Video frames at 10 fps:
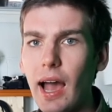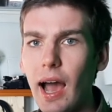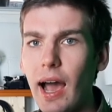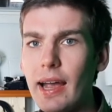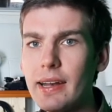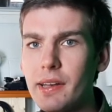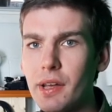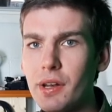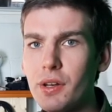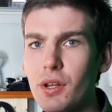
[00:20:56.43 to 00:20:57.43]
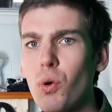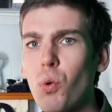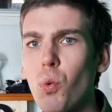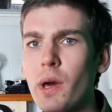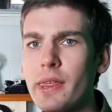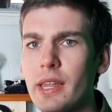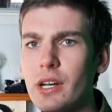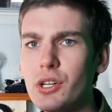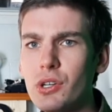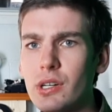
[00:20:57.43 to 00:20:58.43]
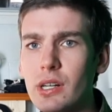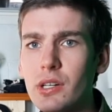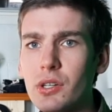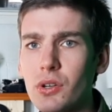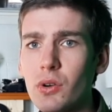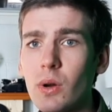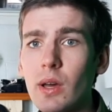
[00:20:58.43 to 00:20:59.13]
I did with jiu-jitsu,